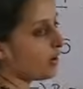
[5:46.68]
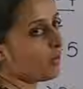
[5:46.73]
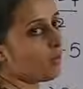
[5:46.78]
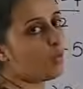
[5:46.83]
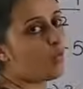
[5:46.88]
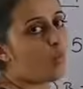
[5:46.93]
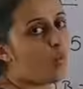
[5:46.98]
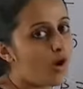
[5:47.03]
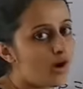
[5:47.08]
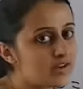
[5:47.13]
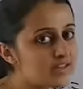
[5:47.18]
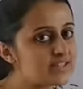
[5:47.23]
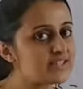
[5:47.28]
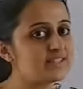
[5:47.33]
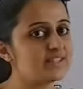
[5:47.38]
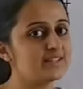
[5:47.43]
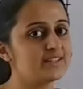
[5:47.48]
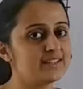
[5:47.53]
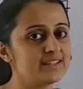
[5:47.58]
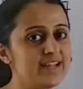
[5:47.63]

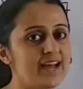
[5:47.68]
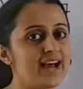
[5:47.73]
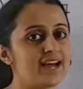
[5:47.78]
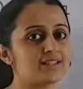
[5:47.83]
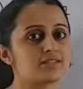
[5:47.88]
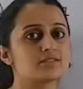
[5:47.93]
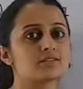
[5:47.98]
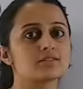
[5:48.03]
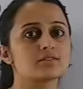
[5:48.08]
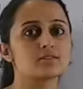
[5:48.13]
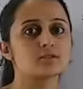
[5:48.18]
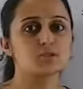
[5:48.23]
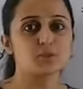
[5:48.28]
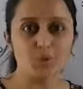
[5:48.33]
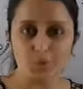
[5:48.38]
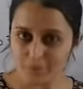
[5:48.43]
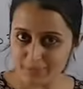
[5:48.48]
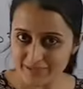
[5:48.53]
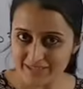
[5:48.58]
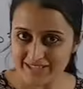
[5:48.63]
Wasn't that
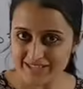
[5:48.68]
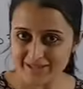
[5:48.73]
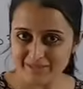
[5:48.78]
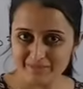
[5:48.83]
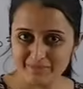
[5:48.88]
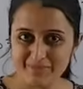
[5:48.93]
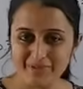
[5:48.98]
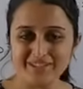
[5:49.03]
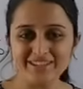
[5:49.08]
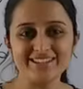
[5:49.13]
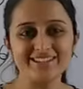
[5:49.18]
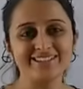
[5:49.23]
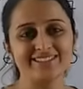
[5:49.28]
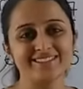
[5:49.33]
super simple?